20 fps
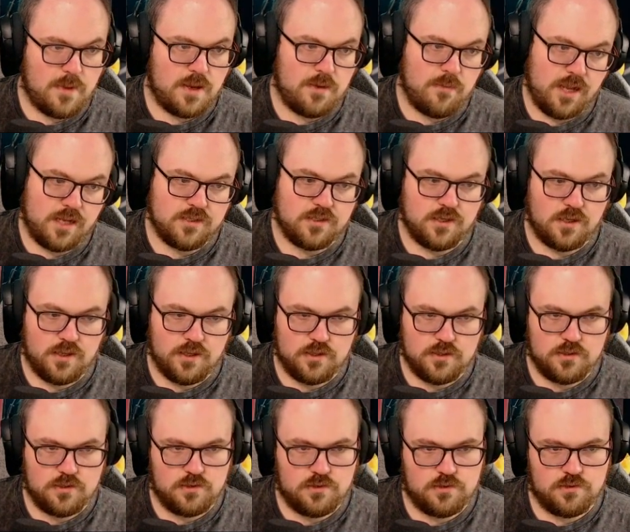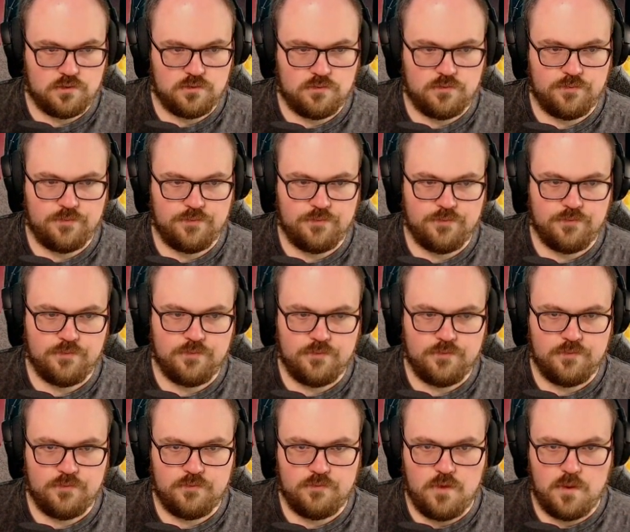I mean makes sense.
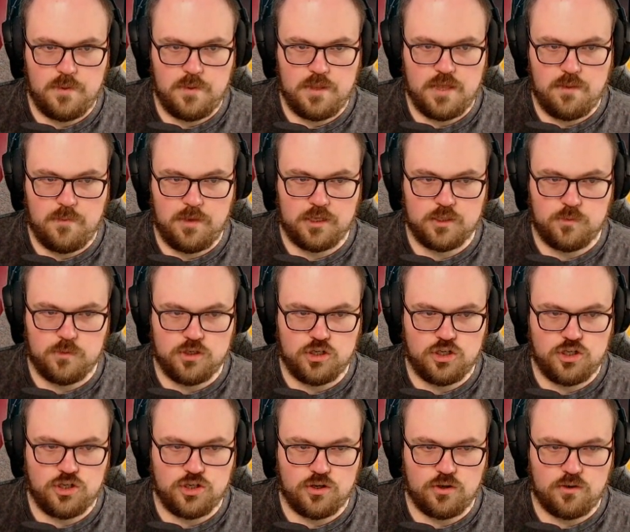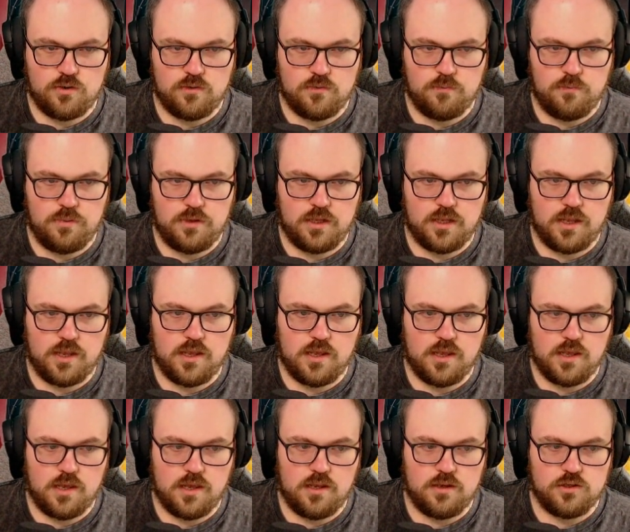Maybe that means we shouldn't
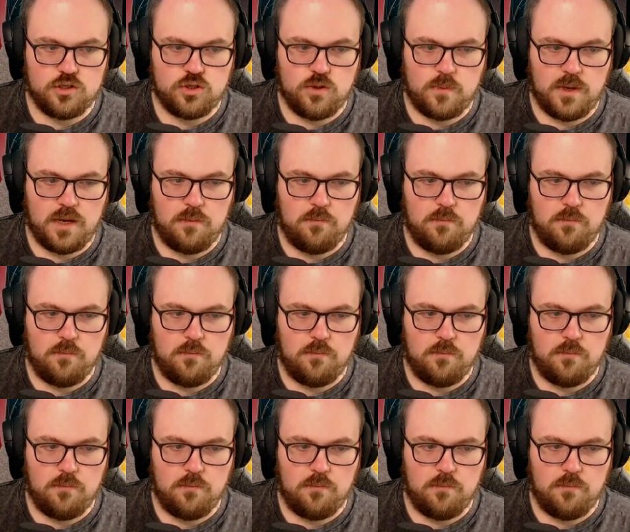play so